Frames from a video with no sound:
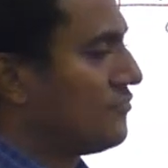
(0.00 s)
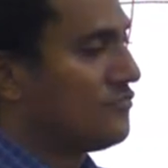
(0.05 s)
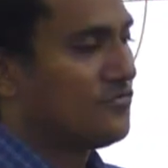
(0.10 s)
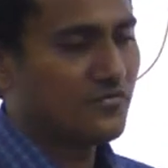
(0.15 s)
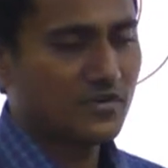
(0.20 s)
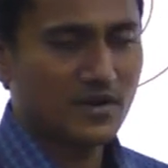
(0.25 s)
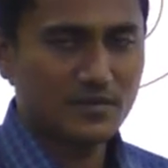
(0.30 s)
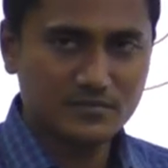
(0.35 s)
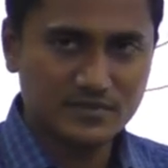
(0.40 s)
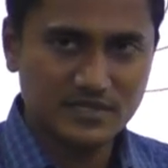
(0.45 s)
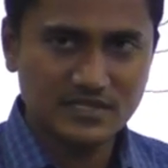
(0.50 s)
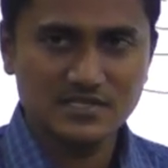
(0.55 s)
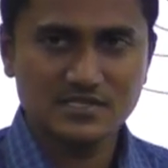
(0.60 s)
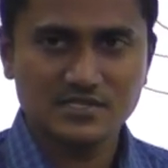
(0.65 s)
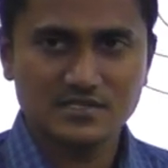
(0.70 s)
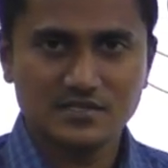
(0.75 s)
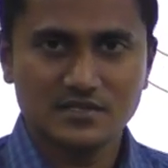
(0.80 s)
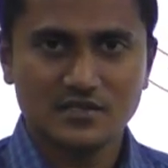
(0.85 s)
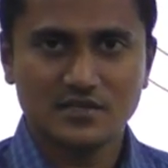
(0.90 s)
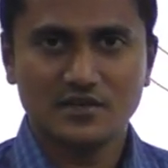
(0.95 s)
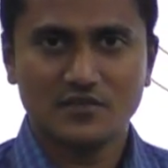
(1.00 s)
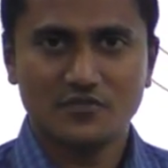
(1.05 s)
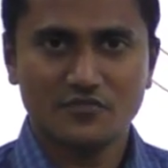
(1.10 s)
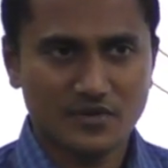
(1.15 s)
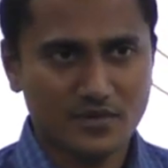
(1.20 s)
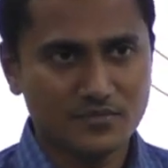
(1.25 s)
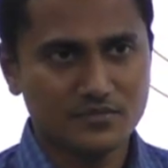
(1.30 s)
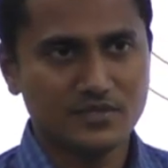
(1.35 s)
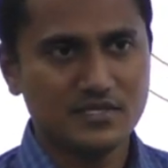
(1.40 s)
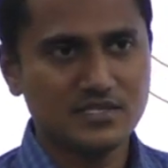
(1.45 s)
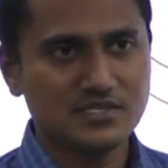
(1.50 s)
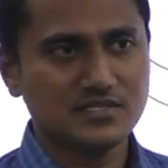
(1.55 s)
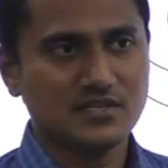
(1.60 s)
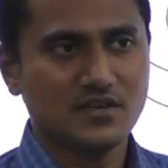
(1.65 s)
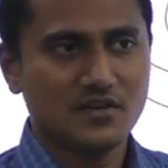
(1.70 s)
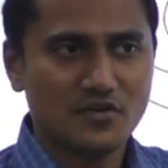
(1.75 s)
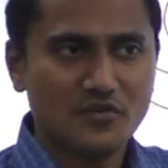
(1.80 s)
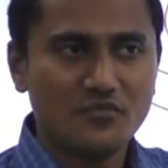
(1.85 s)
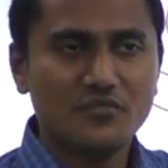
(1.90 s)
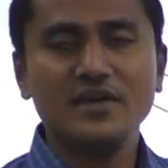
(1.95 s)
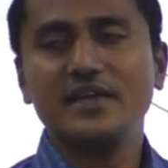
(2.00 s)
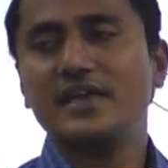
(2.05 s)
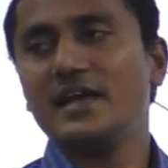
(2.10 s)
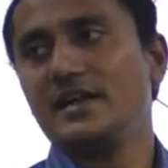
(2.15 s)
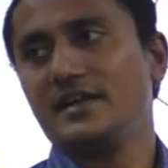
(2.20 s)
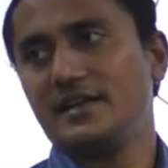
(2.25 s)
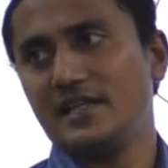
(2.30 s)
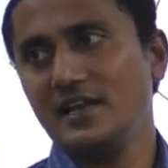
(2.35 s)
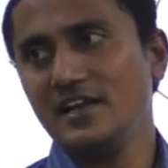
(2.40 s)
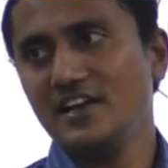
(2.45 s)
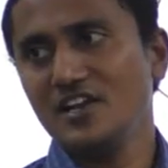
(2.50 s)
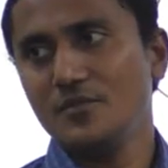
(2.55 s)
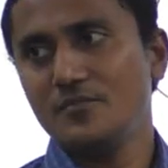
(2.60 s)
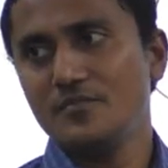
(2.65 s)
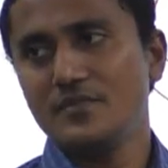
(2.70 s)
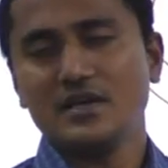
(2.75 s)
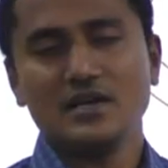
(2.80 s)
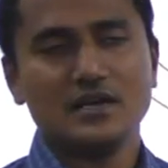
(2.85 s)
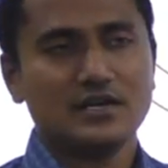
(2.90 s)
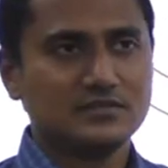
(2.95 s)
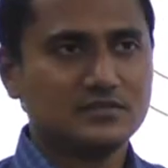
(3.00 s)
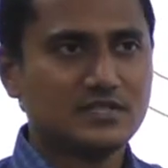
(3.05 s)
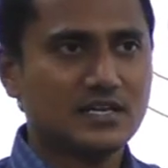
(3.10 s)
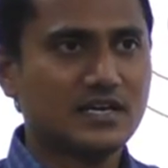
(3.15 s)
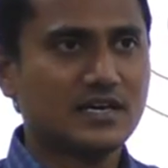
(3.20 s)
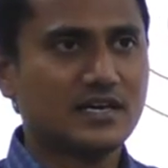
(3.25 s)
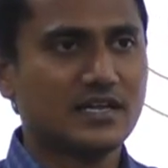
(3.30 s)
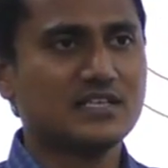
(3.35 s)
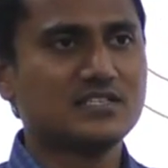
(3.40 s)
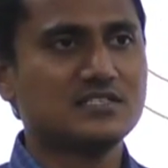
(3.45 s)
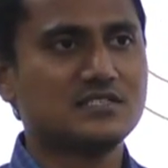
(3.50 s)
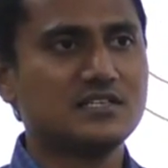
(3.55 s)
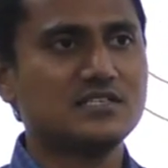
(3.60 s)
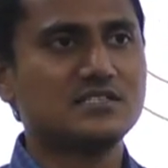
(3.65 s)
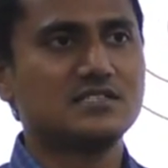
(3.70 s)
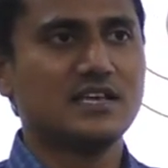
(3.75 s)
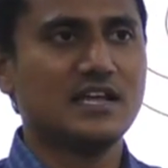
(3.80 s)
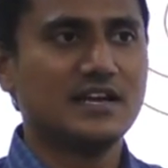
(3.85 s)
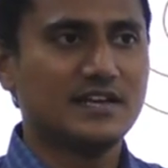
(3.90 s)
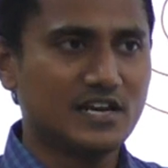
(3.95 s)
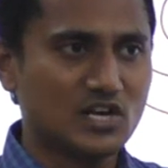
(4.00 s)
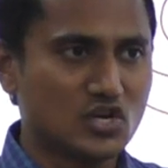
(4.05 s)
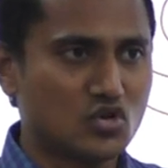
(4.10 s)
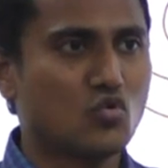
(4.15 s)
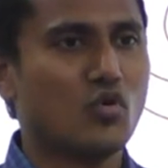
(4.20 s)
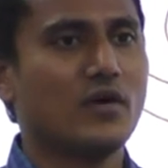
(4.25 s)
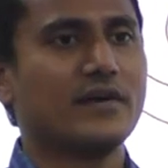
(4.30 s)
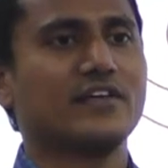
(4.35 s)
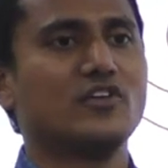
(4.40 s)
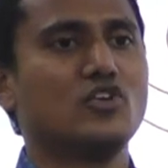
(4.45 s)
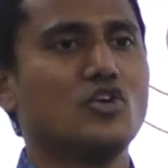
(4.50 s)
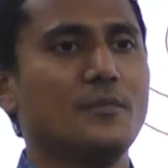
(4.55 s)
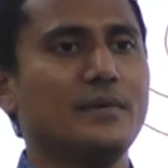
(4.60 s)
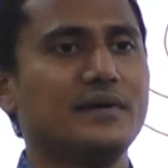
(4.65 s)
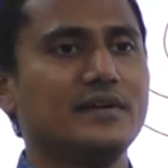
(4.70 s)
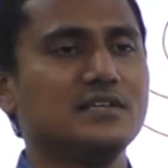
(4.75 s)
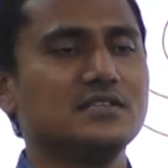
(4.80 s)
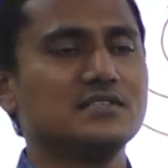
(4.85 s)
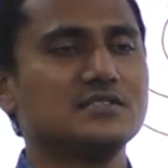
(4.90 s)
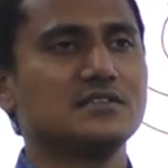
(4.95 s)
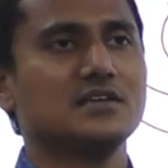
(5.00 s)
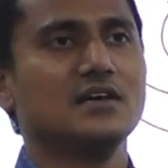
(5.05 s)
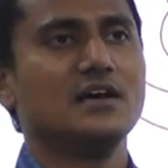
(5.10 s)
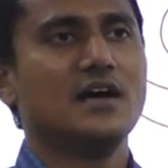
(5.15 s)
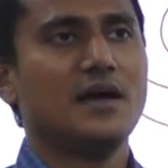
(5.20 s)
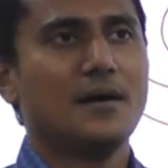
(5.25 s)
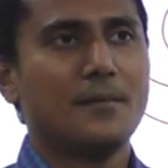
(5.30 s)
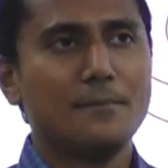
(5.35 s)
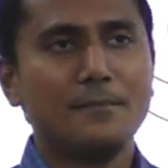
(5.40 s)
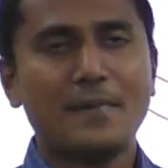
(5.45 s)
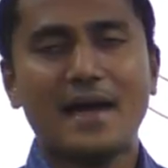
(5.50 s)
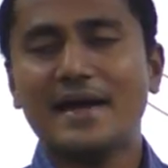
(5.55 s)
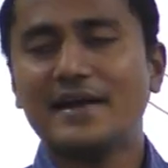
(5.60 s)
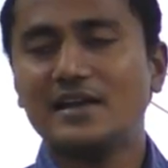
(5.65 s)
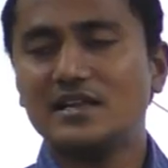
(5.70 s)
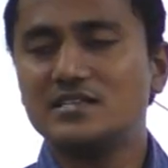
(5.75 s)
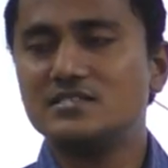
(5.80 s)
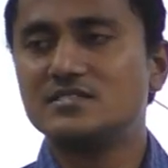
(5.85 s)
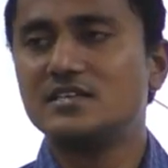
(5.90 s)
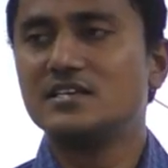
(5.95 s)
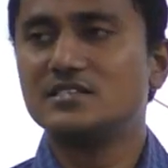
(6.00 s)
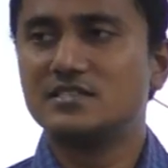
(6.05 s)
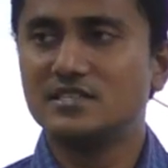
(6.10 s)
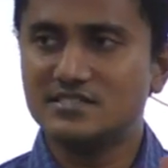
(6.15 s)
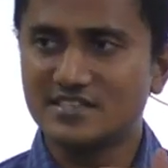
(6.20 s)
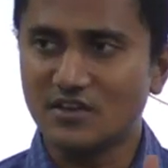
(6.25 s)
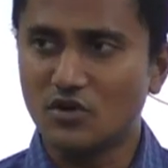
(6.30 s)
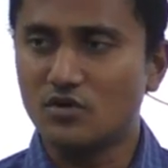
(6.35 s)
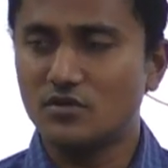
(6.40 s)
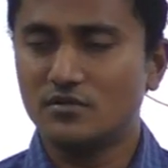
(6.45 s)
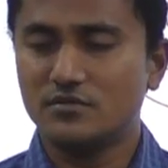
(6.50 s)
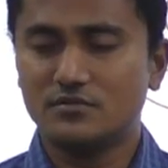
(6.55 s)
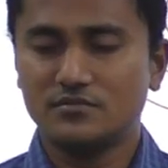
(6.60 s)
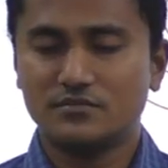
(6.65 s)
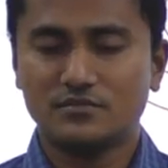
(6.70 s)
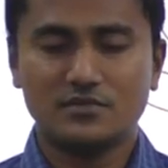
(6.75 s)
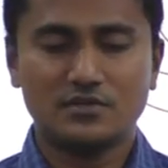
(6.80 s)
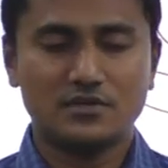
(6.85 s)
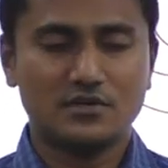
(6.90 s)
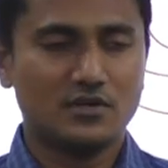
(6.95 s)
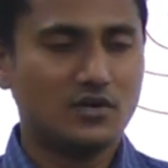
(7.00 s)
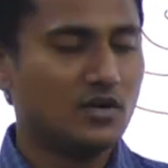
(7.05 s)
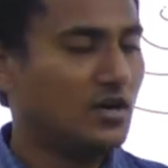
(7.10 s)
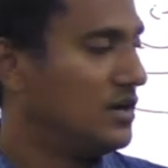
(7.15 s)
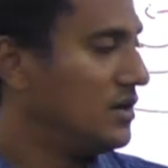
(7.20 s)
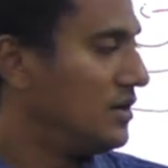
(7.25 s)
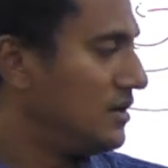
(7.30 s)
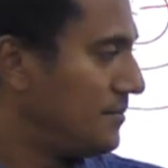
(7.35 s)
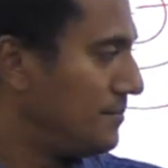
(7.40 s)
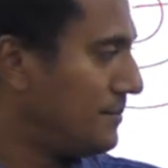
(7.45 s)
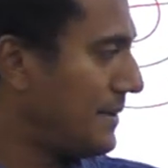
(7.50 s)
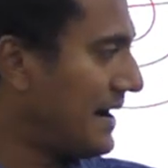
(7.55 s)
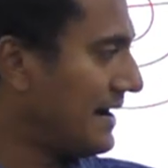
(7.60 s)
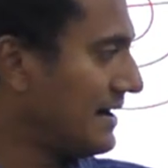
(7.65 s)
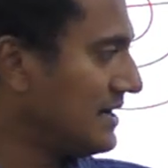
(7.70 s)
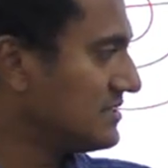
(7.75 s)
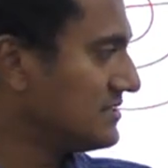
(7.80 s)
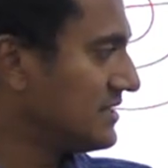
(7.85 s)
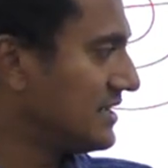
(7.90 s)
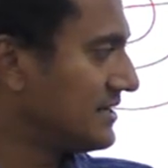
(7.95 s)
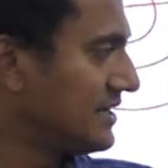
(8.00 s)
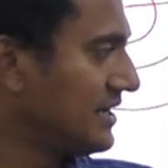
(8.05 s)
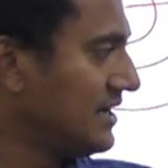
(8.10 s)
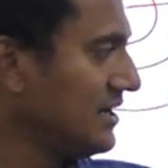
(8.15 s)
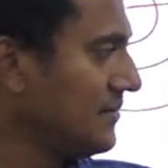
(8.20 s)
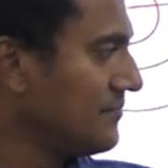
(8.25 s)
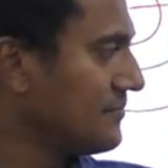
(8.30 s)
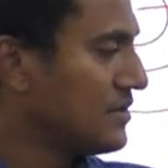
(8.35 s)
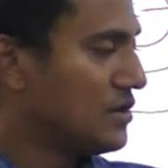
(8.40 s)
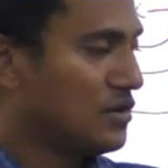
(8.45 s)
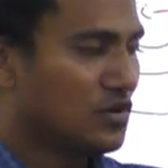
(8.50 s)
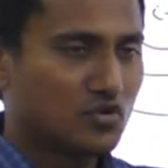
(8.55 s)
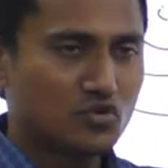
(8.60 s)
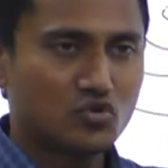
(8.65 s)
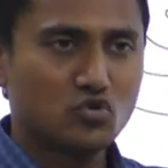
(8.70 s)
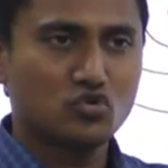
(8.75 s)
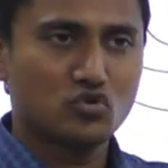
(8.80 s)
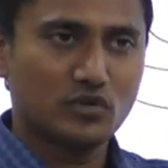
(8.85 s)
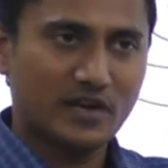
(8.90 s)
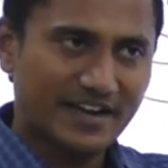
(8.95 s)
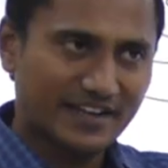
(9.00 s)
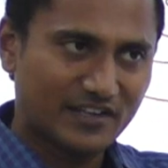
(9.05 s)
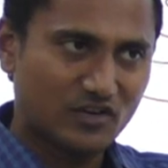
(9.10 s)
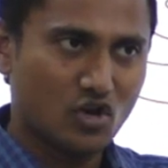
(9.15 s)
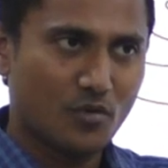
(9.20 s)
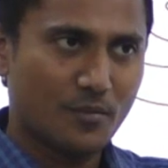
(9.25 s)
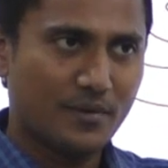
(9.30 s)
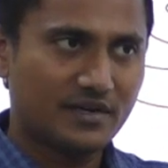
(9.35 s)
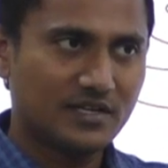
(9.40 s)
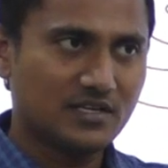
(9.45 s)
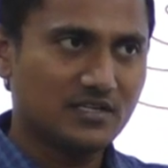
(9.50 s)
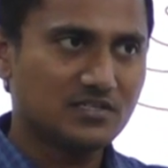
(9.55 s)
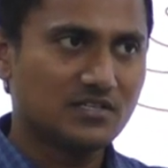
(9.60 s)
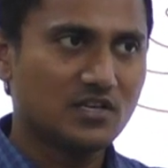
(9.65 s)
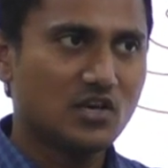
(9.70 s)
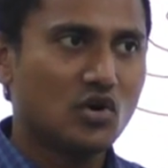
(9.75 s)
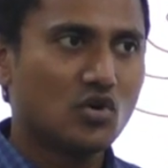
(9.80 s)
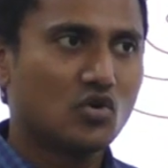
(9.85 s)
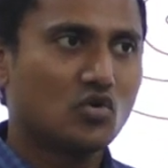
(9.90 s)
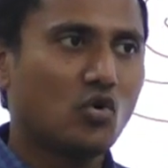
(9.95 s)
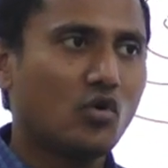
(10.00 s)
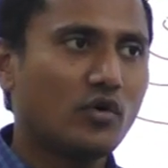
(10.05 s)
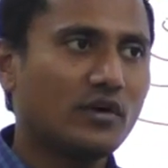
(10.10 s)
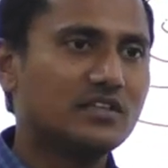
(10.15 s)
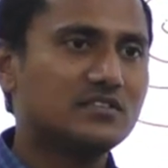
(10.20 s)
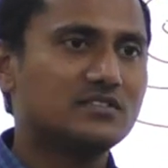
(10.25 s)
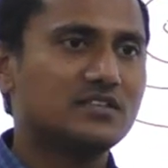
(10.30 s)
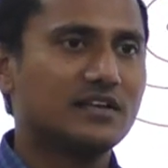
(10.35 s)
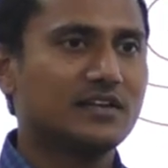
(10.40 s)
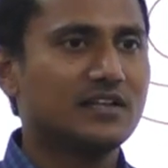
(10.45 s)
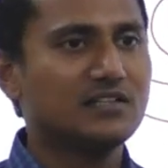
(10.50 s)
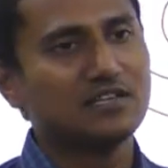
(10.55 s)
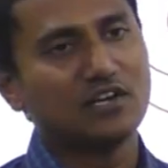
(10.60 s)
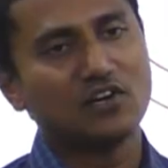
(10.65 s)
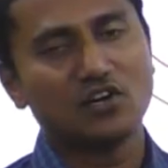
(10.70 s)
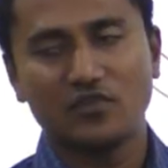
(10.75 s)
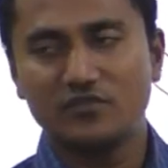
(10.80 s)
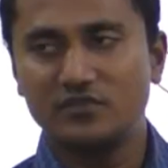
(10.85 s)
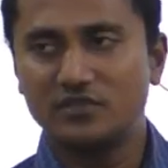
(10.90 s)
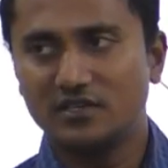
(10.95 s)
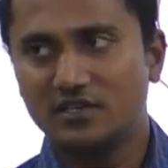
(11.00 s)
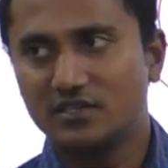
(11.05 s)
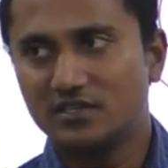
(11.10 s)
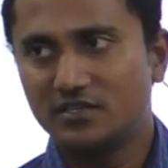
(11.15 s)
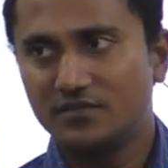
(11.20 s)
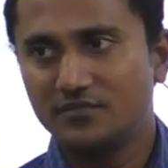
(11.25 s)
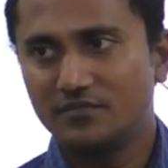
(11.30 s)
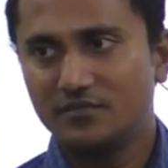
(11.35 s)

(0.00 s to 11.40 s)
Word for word: from this we can tell that crust is there till 200 kilometers, mantle is there till 209 kilometers, core is there till center of the earth.